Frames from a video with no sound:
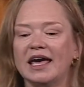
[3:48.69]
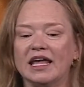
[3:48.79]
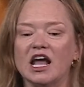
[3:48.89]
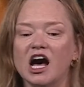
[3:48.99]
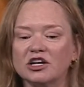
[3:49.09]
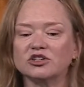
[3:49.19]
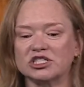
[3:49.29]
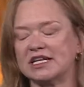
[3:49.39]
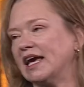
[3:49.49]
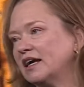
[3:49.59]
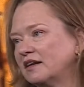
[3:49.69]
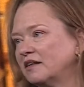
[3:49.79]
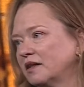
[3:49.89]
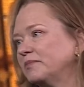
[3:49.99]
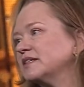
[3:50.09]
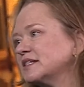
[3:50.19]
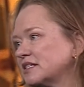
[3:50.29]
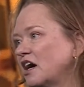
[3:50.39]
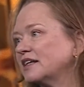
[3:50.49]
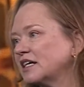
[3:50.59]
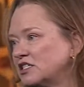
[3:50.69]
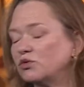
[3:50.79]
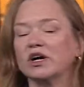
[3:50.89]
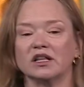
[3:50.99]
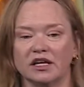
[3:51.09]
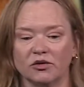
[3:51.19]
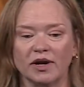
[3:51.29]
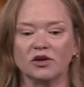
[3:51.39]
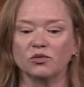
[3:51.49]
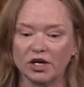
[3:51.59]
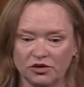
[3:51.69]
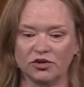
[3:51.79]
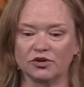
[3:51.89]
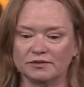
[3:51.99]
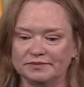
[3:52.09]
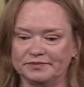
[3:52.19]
and understand the business context quickly around what you do.